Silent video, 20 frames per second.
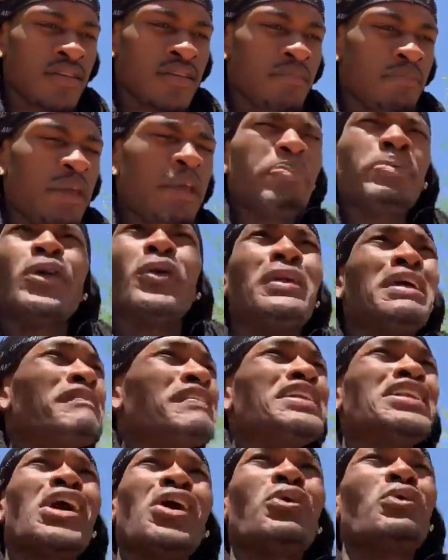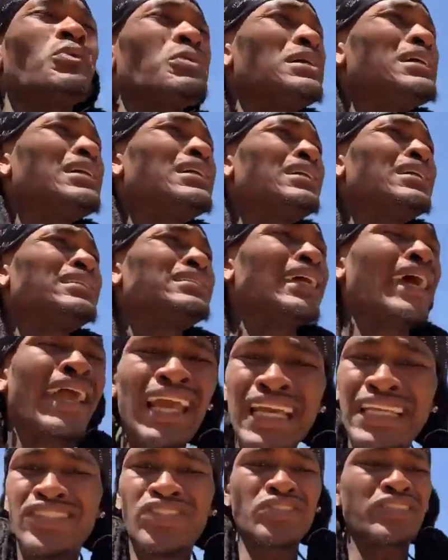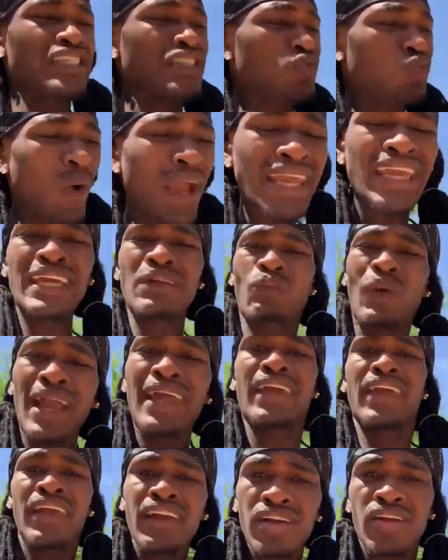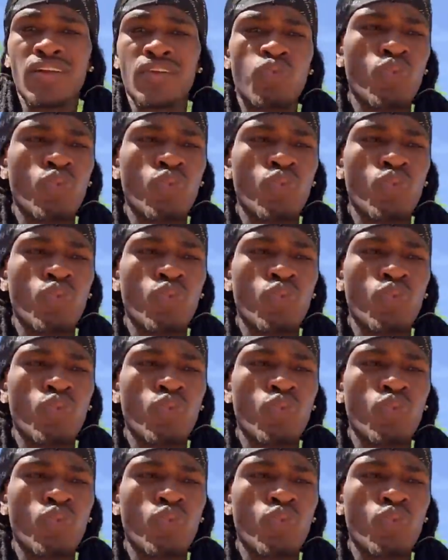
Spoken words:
People don't even know the answers is waiting right here.